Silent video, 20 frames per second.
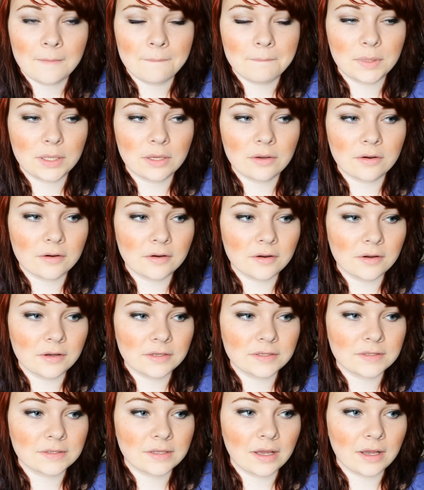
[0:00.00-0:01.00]

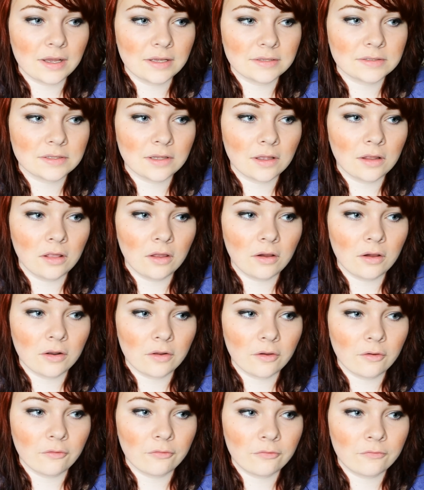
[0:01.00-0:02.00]
because there's a lot
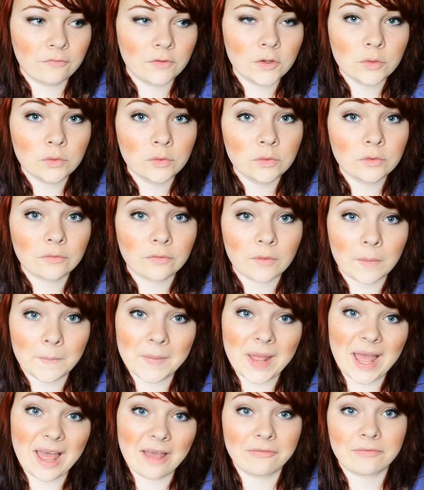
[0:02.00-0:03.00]
of food from
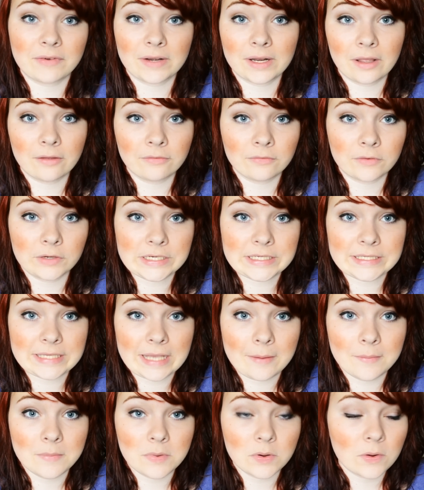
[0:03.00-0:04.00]
Africa, for
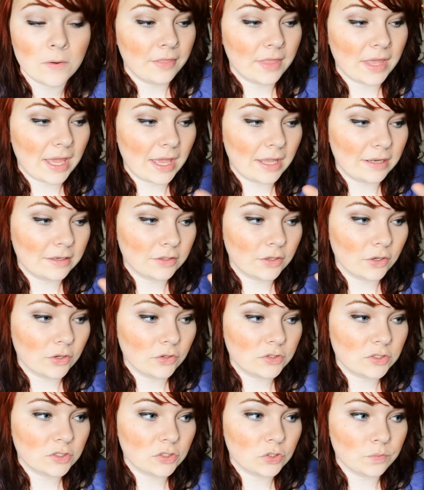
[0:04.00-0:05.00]
example, that
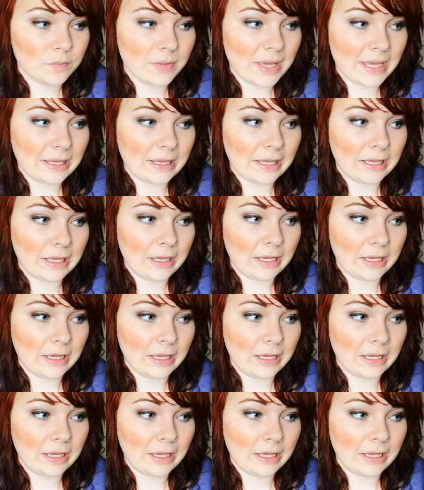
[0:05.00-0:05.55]
goes to making